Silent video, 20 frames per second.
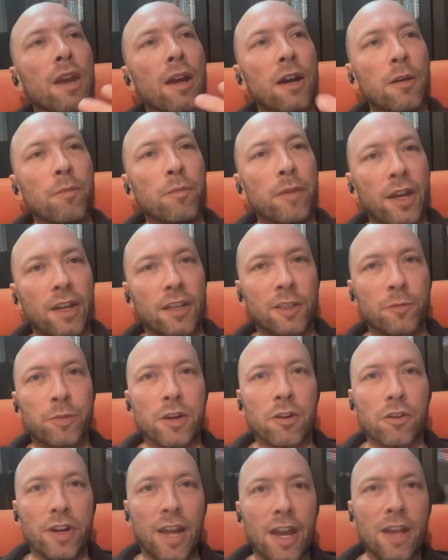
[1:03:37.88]

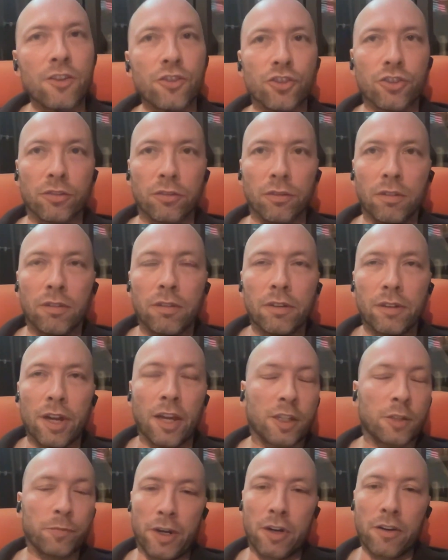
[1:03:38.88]
experiential
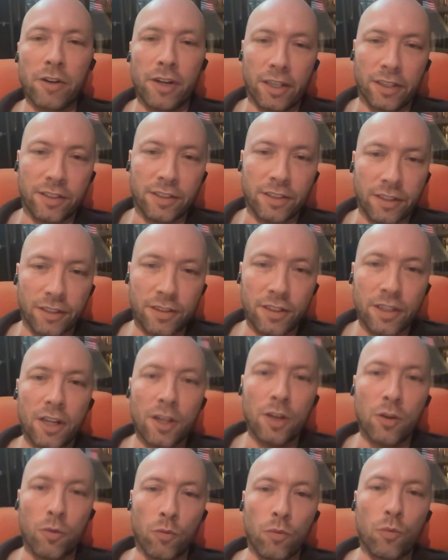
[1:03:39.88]
experiences,
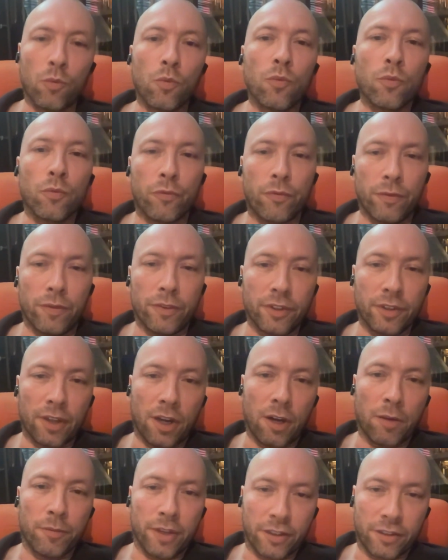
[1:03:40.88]

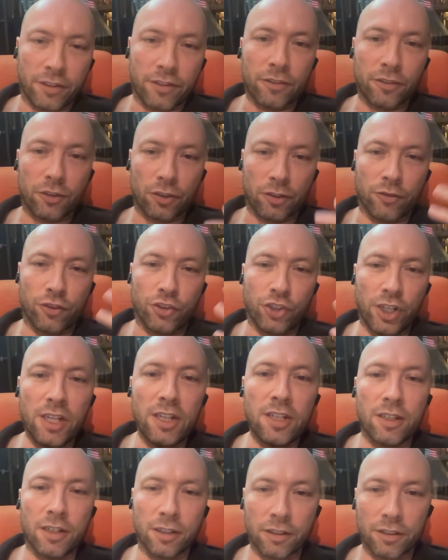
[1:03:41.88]
there's sort of
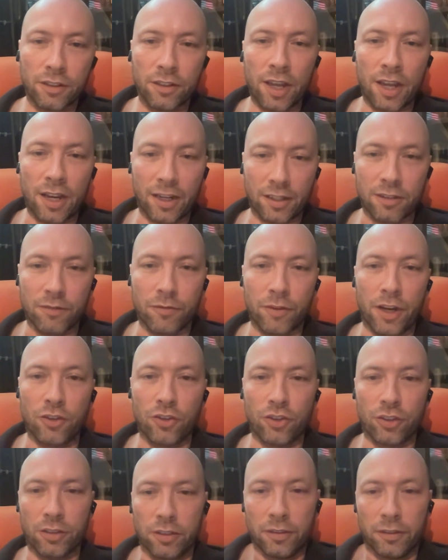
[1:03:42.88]
gene
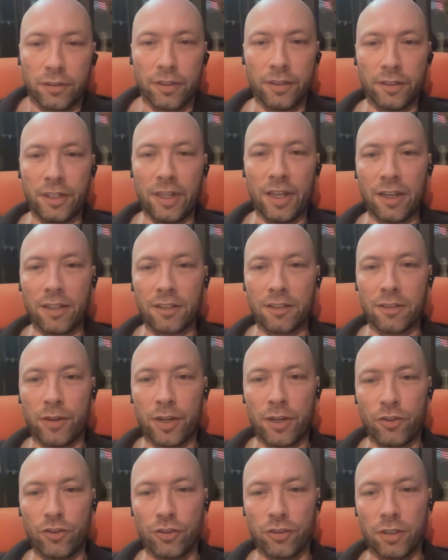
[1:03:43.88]
activation and
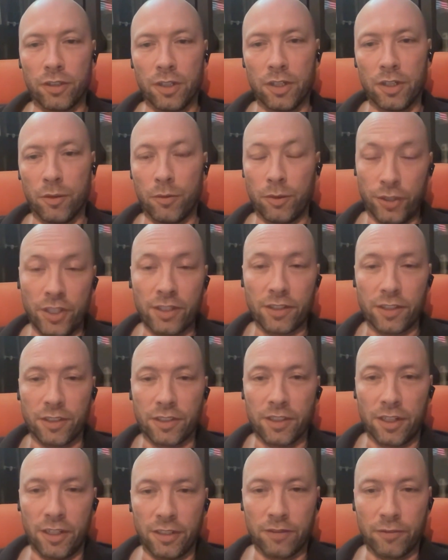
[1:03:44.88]
deactivation, which is the
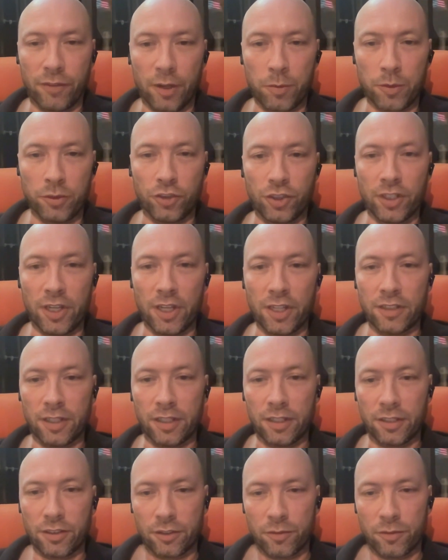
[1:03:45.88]
science of epigenetics.